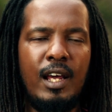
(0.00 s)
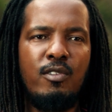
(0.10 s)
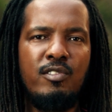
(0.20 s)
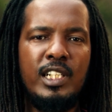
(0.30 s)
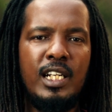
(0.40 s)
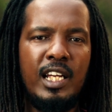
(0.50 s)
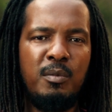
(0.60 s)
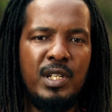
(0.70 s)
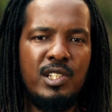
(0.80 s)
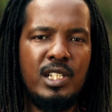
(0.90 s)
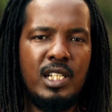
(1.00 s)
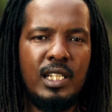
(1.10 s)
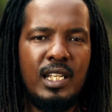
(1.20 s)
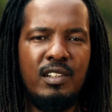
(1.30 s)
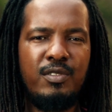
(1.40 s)
I don't really like
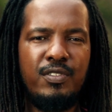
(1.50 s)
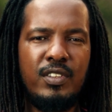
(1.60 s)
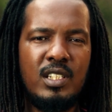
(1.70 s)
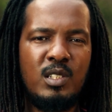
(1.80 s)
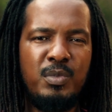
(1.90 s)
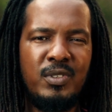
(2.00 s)
mentioning that first